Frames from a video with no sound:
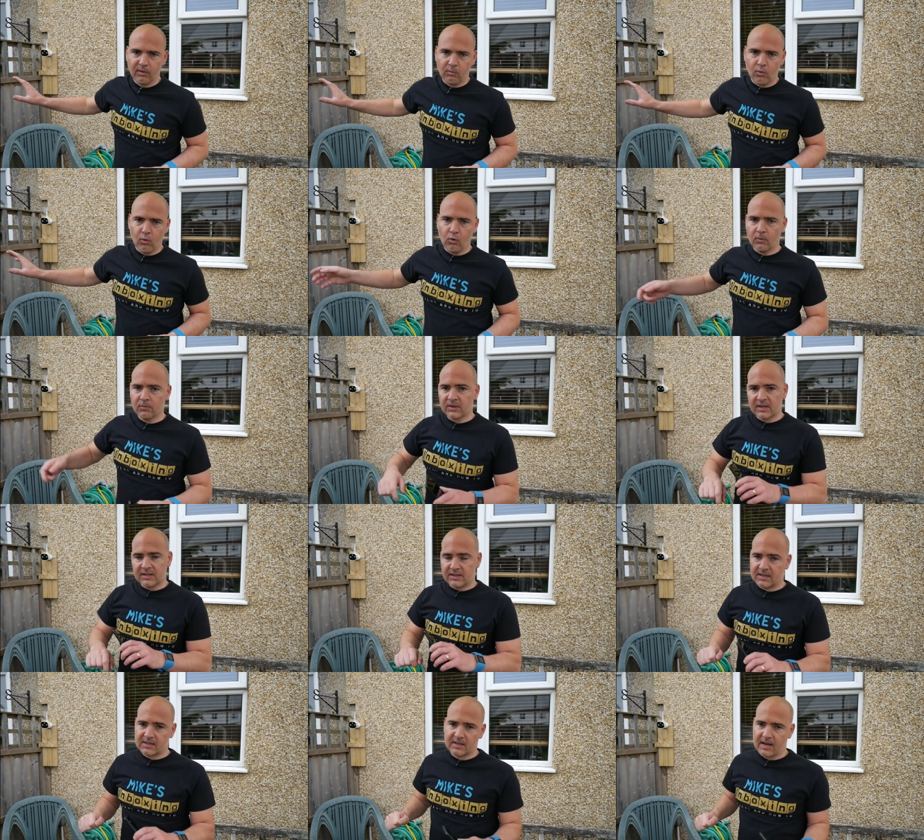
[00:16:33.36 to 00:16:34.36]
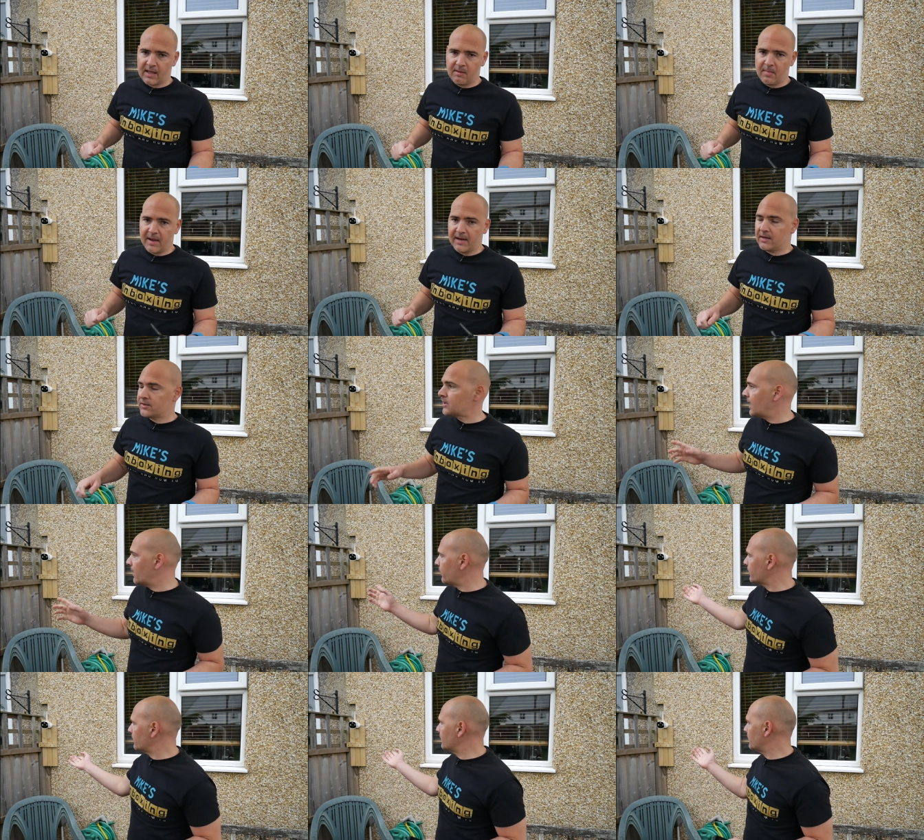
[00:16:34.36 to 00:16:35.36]
the wall, disconnect the mains, and
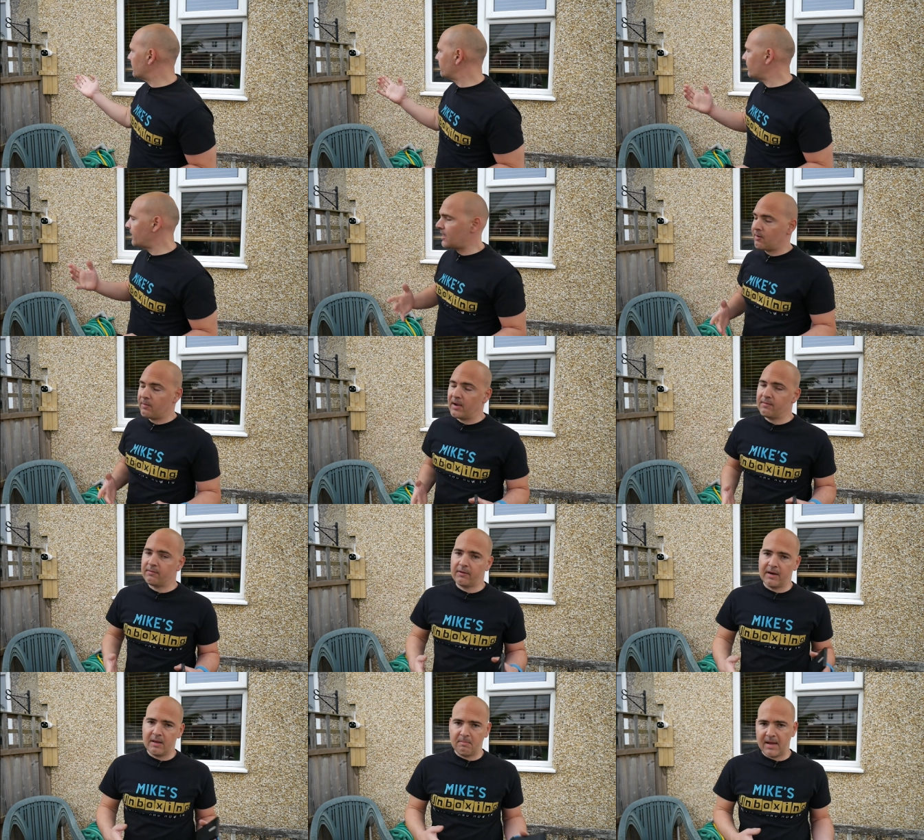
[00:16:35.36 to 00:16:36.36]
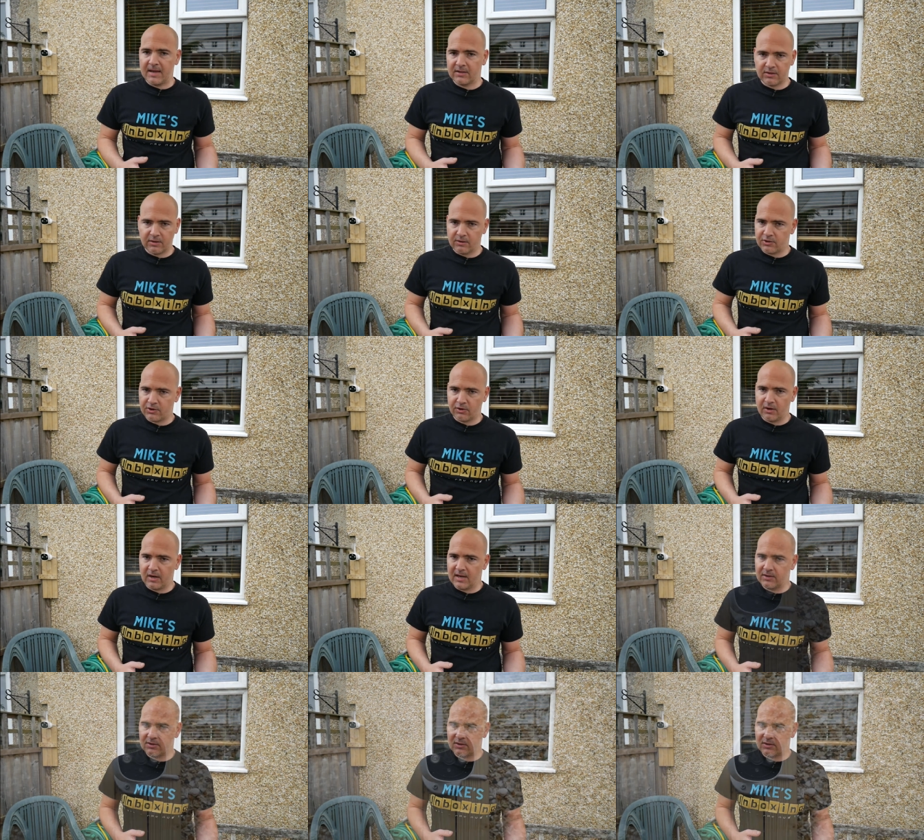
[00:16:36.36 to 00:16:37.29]
I can take it away for any maintenance should I need